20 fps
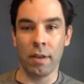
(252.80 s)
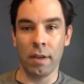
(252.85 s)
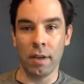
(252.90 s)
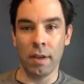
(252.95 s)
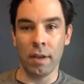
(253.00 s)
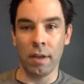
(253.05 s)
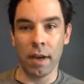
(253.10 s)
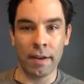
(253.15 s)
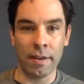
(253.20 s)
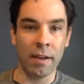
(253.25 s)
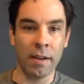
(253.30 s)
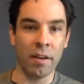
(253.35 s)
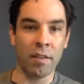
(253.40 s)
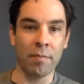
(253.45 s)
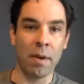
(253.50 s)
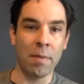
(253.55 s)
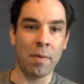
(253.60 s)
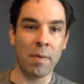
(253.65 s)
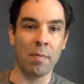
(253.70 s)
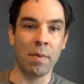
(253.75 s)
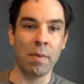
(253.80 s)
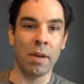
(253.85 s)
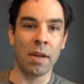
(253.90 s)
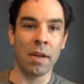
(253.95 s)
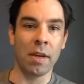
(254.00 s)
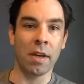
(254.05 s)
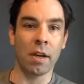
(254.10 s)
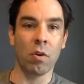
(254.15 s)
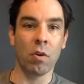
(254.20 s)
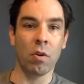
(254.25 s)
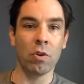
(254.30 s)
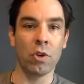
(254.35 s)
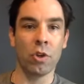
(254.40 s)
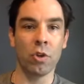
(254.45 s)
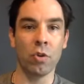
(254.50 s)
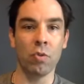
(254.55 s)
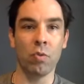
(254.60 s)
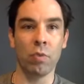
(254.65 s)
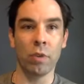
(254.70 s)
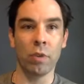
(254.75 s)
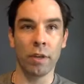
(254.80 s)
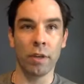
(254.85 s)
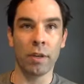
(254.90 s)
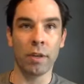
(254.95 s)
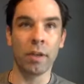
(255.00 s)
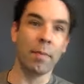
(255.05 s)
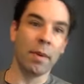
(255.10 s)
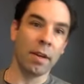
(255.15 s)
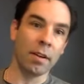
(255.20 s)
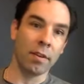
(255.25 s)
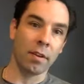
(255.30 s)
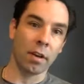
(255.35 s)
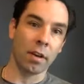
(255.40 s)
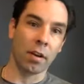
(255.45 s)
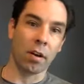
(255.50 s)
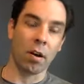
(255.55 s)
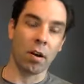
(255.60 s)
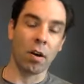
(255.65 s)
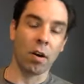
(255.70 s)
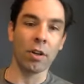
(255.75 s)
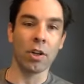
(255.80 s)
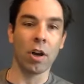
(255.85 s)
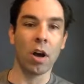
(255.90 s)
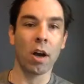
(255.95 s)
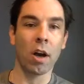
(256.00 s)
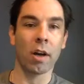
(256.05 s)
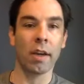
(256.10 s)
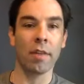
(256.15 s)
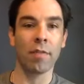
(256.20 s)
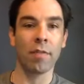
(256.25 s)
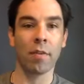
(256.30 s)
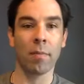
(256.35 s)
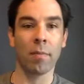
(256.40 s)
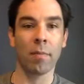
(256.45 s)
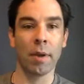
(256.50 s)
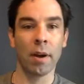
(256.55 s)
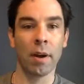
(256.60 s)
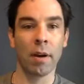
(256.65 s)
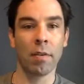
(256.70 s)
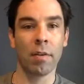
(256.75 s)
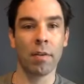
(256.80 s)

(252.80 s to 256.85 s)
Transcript: idea of maybe being a coach who would come into college hockey from there.